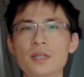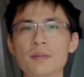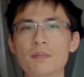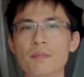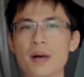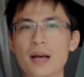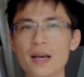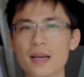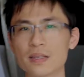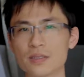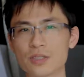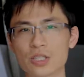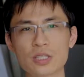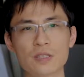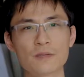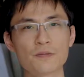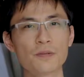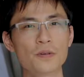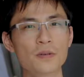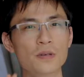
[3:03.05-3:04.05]
the mind
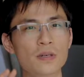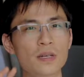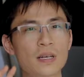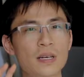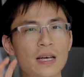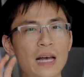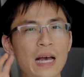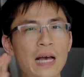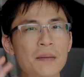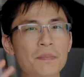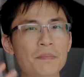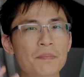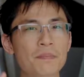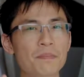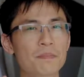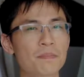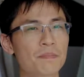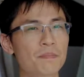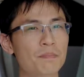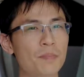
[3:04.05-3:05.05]
just for a
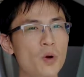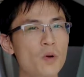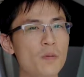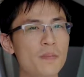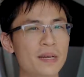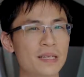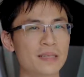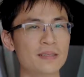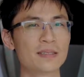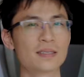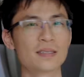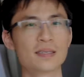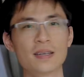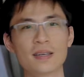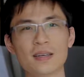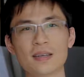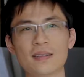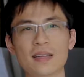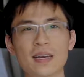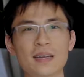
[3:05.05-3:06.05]
moment
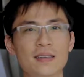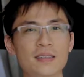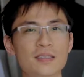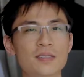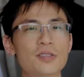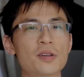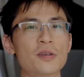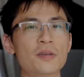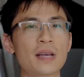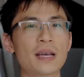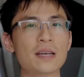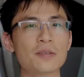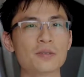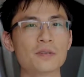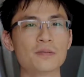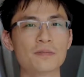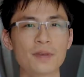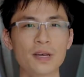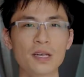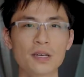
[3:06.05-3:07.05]
that it's okay to
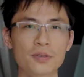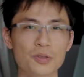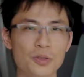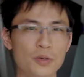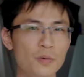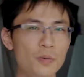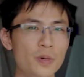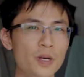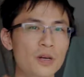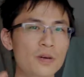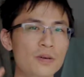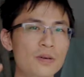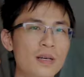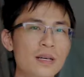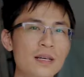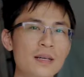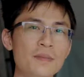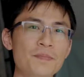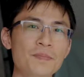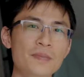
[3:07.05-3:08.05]
fail, you will
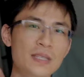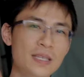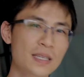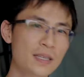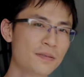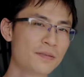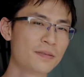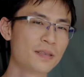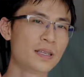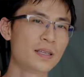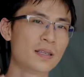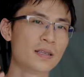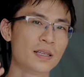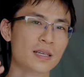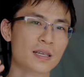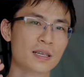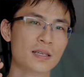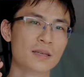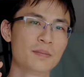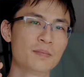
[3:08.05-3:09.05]

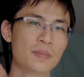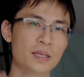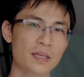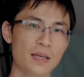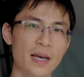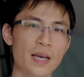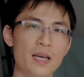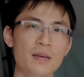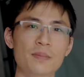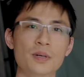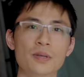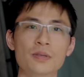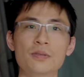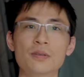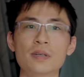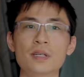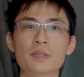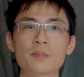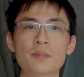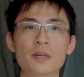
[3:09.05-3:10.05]
definitely be able
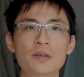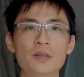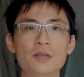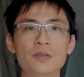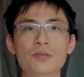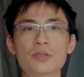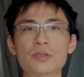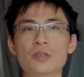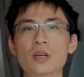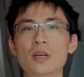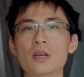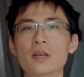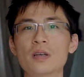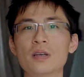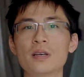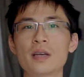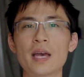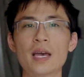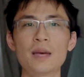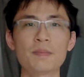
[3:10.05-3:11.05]
to experience
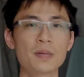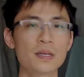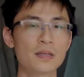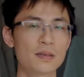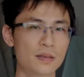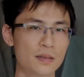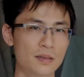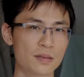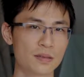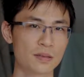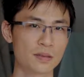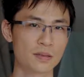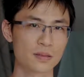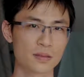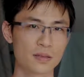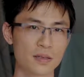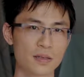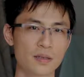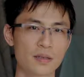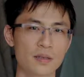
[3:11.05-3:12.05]
happiness
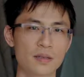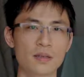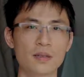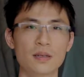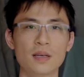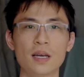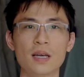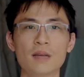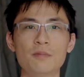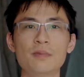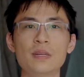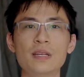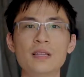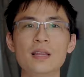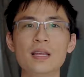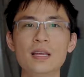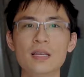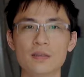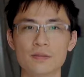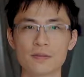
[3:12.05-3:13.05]
and
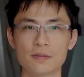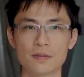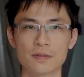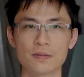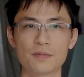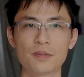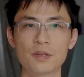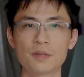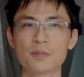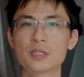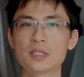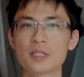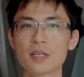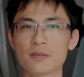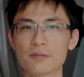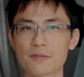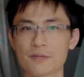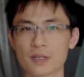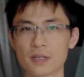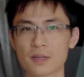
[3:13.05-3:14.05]
relief from
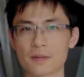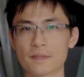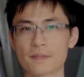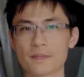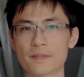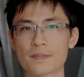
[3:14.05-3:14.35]
suffering.